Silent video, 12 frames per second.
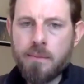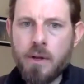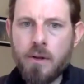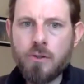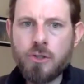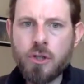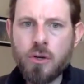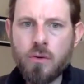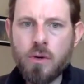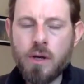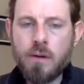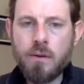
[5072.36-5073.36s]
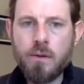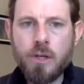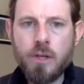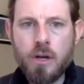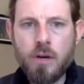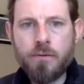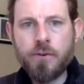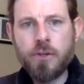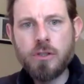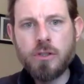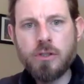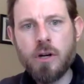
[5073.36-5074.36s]
I'm so you know, for
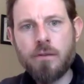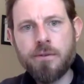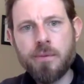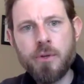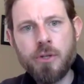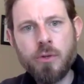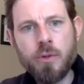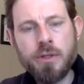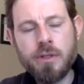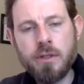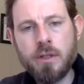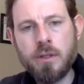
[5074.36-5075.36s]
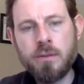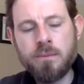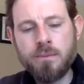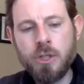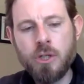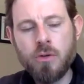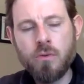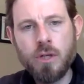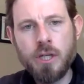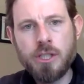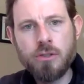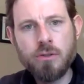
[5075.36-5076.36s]
those that aren't familiar with, um, you know,
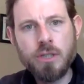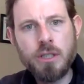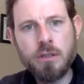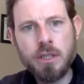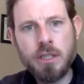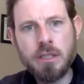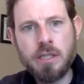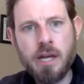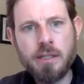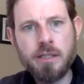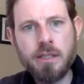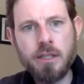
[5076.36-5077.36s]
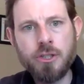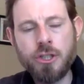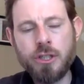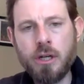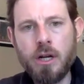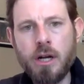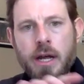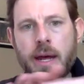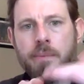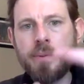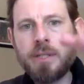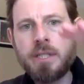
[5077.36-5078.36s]
relational healing and sex addiction, it
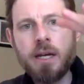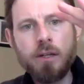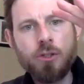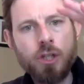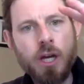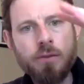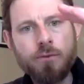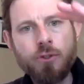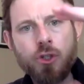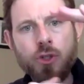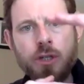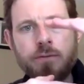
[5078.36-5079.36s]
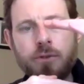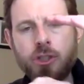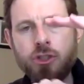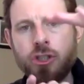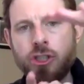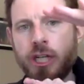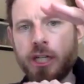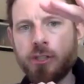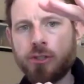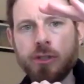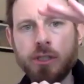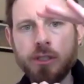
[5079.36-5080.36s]
happens at kind of two different
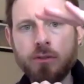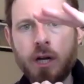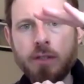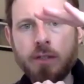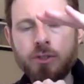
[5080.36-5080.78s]
trajectories, right?